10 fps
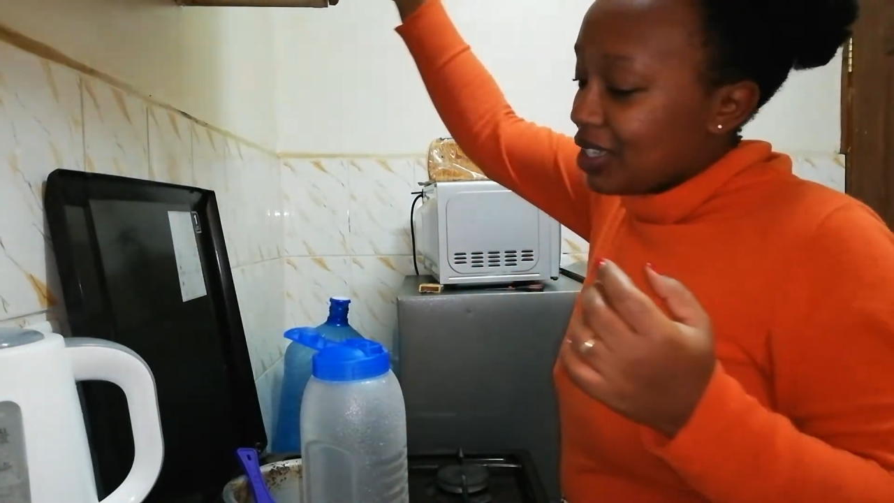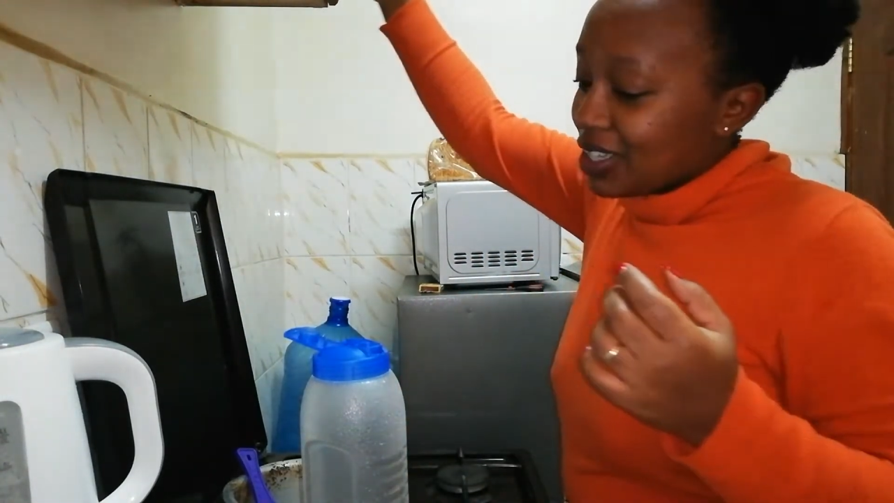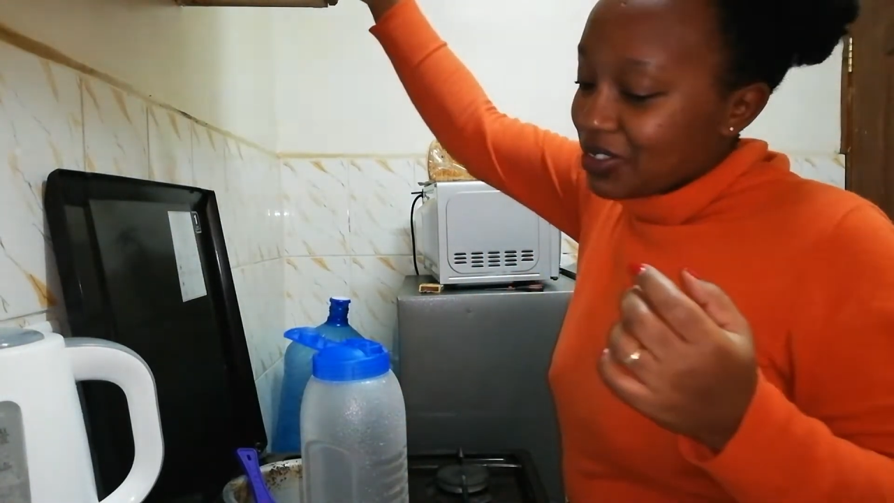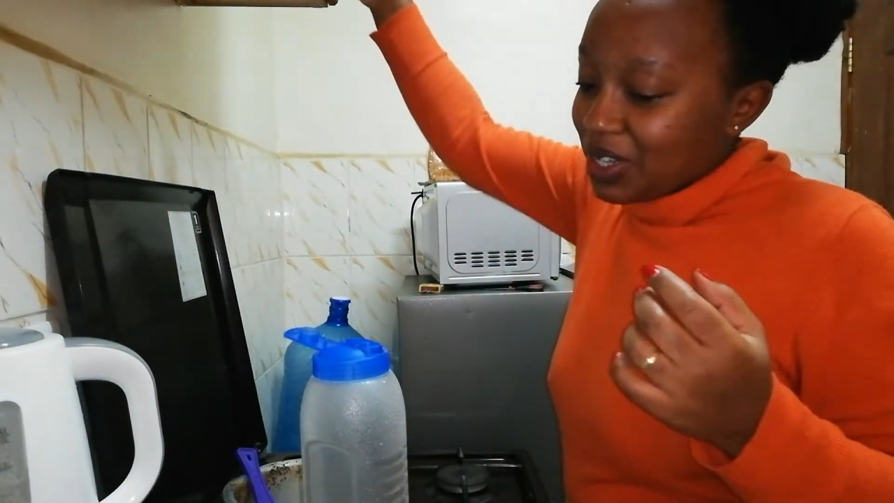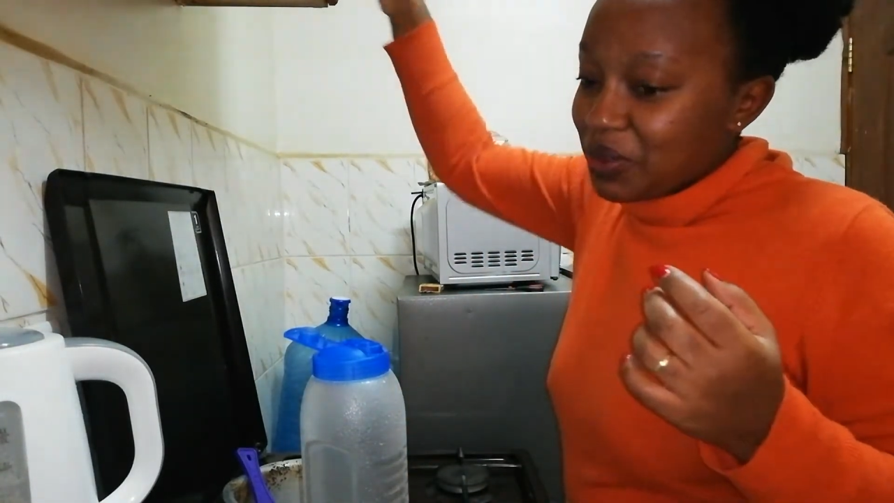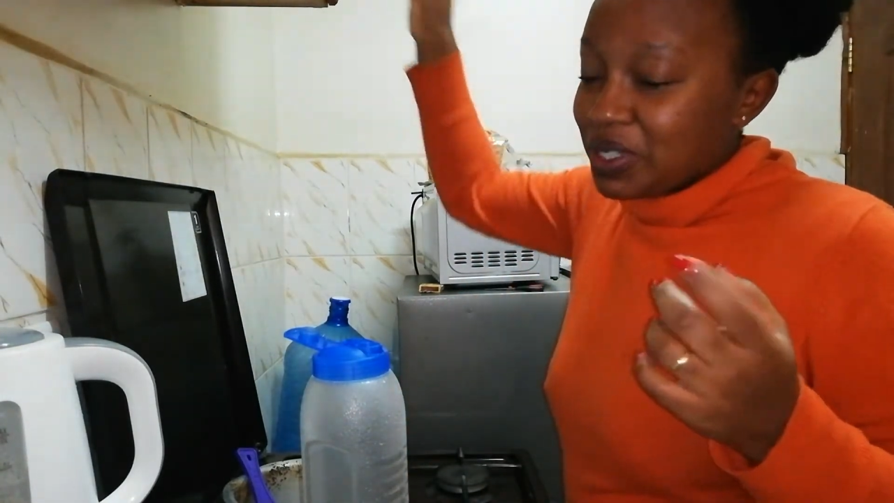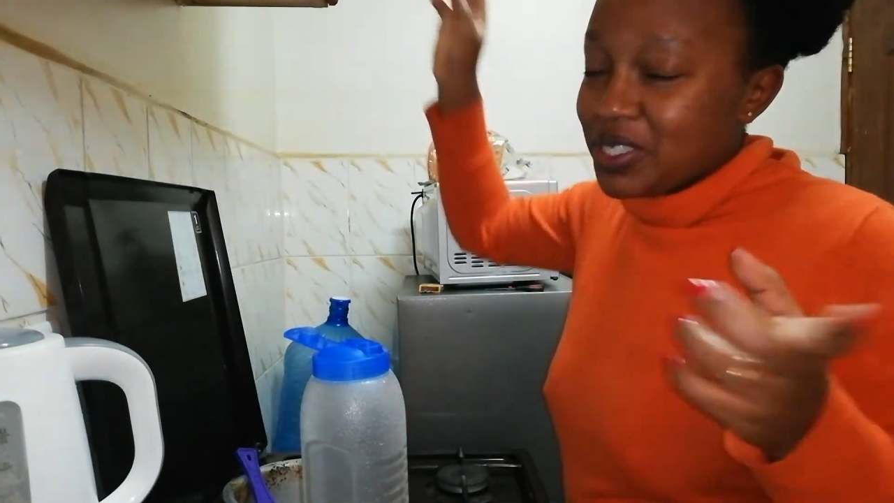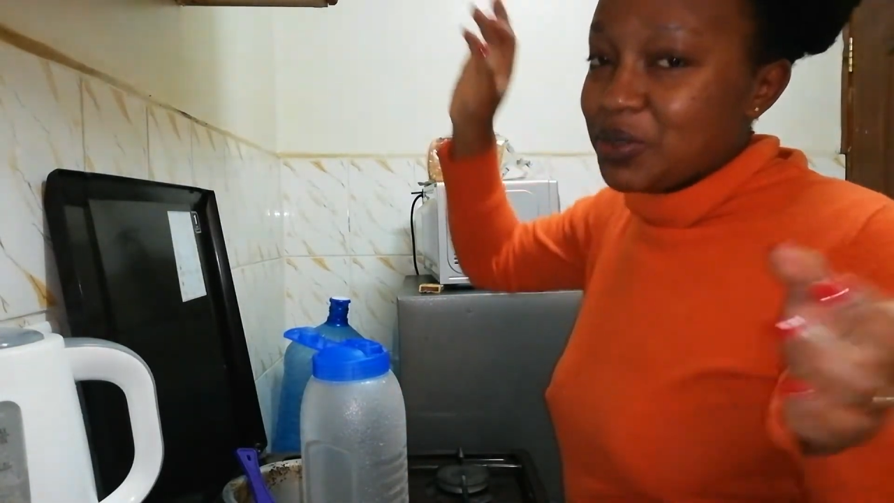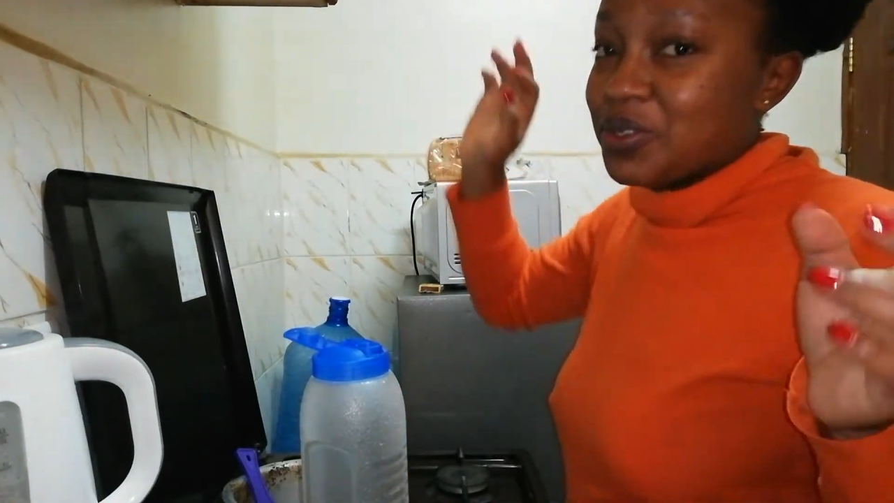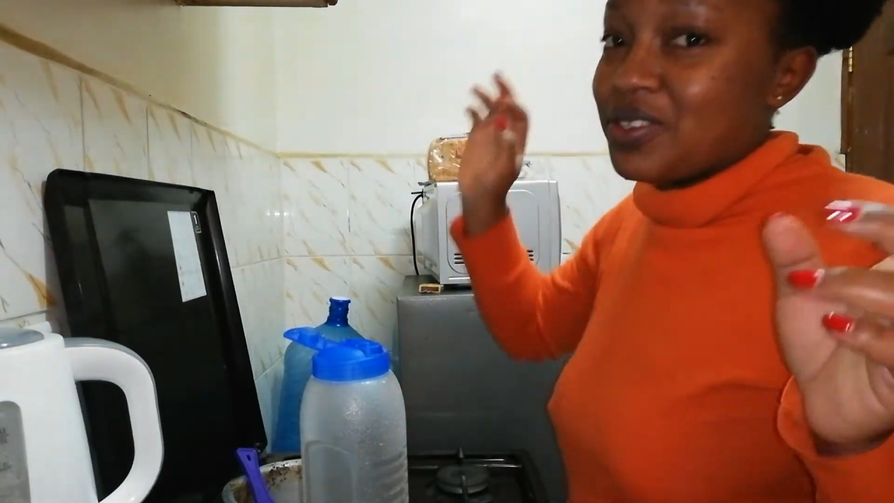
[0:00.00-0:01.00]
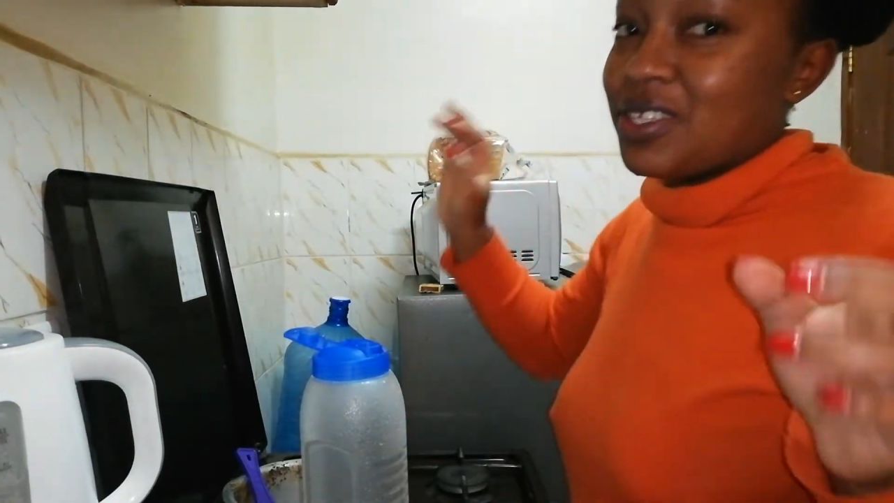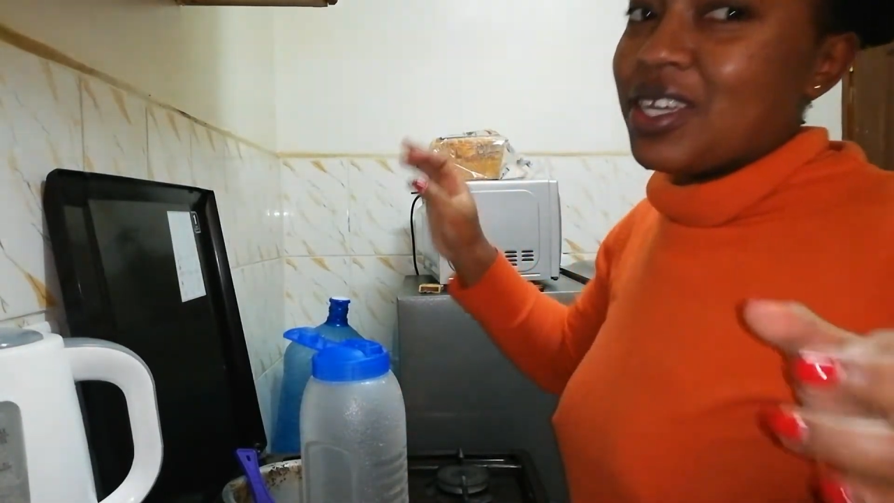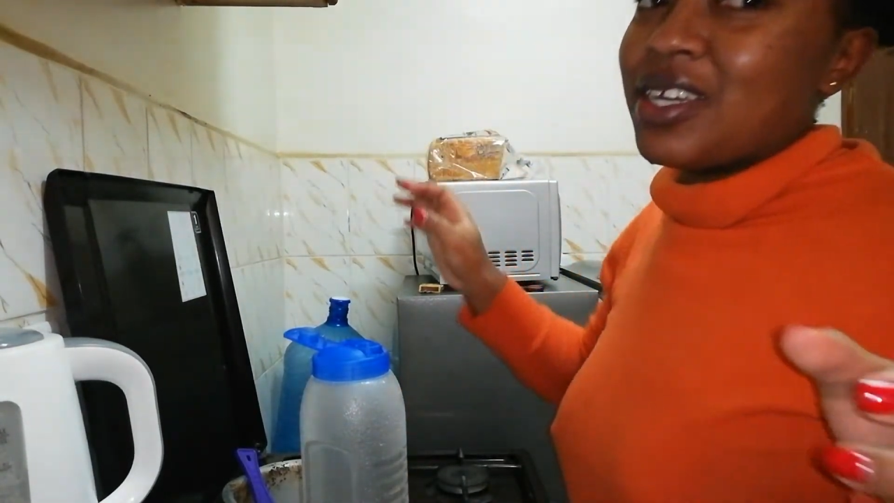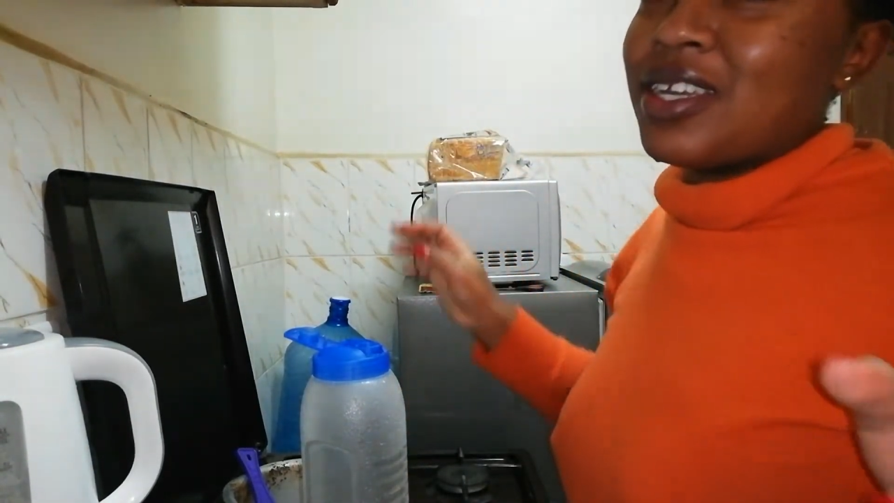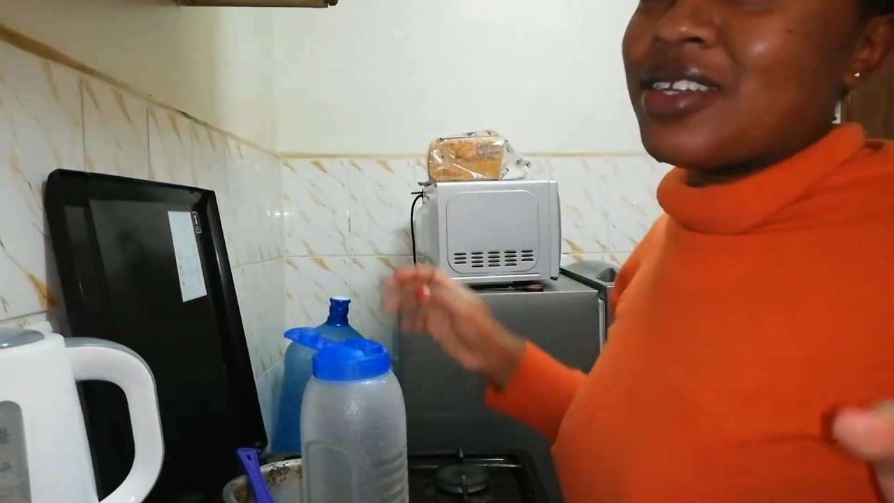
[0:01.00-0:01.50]
Actually, when she was
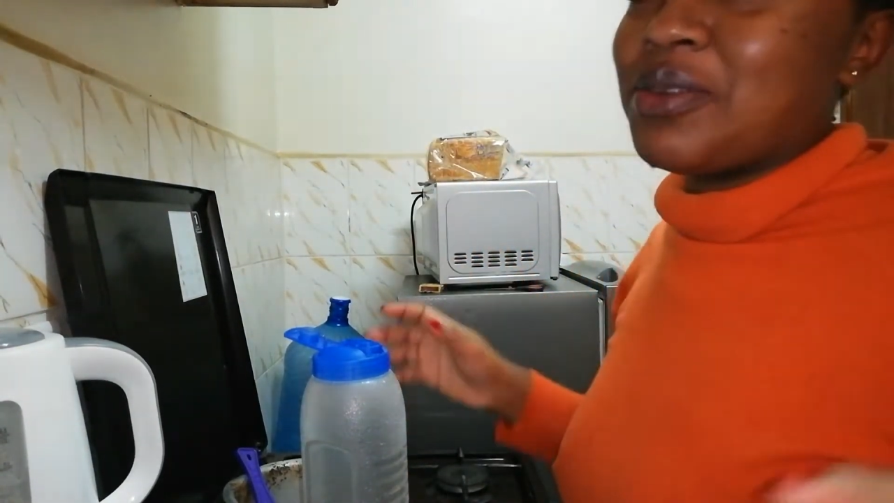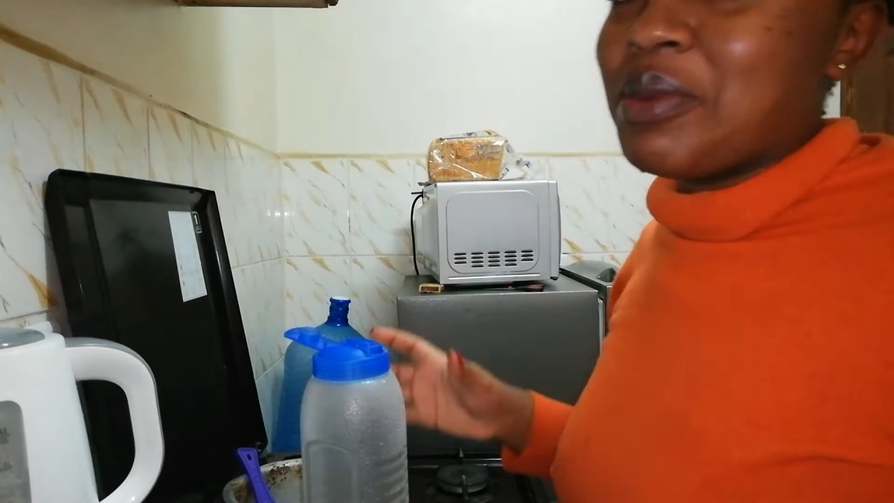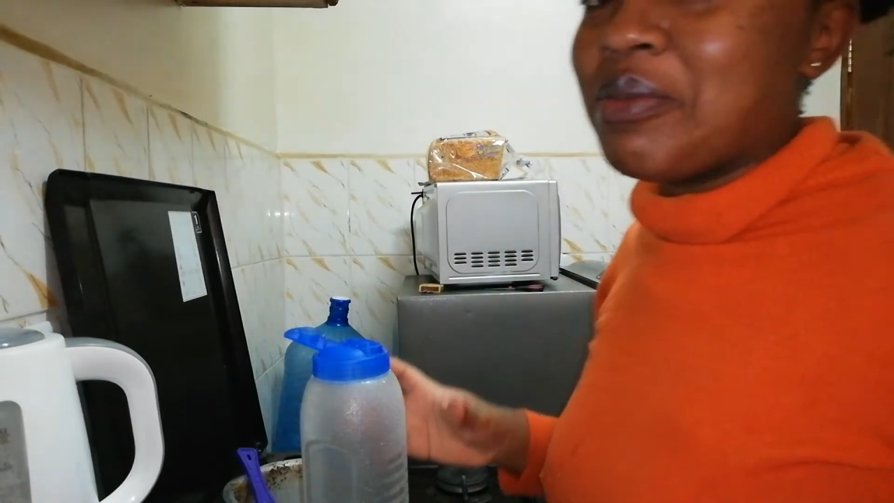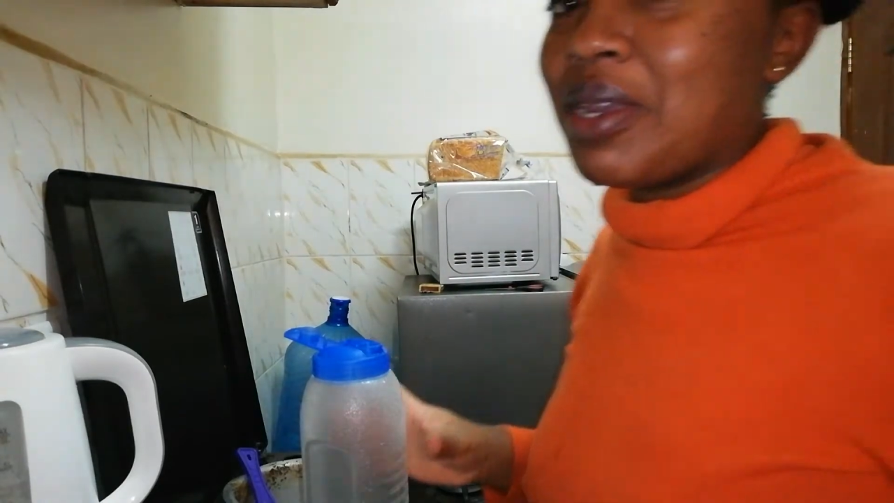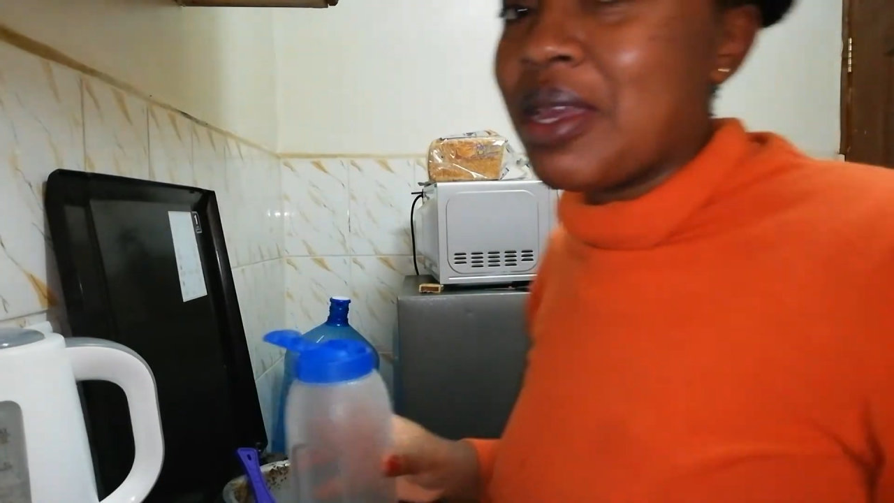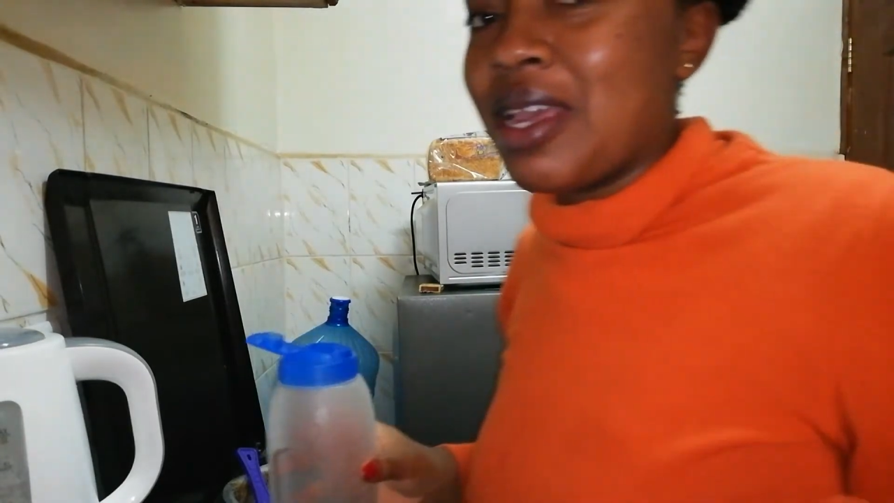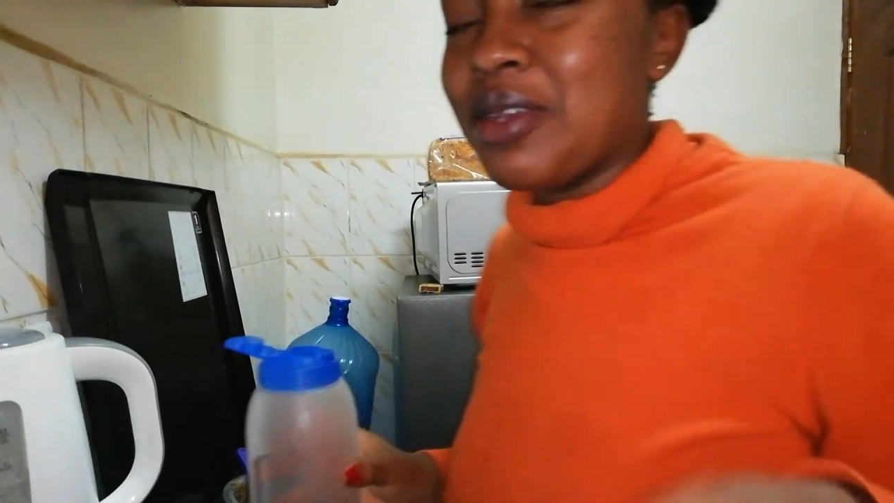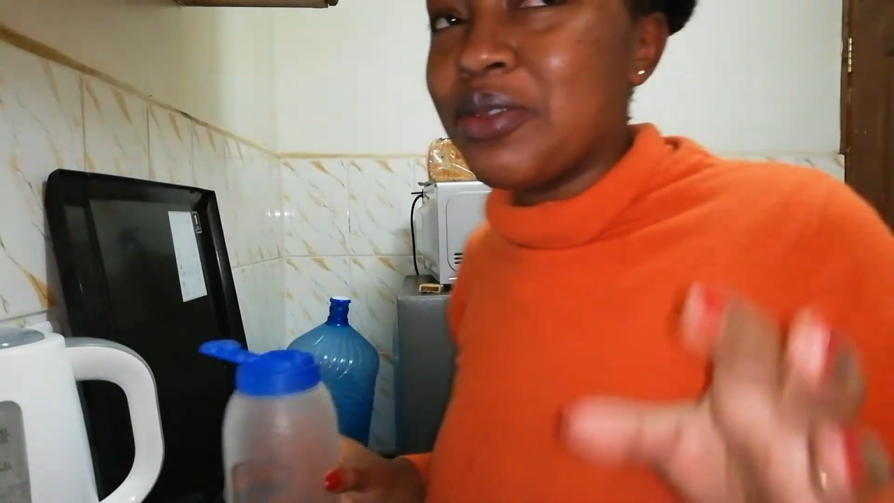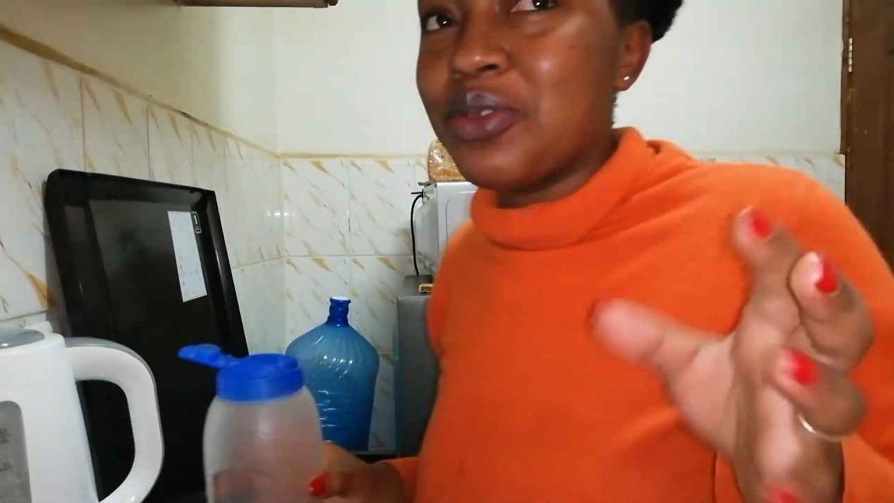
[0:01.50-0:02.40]
younger, I remember I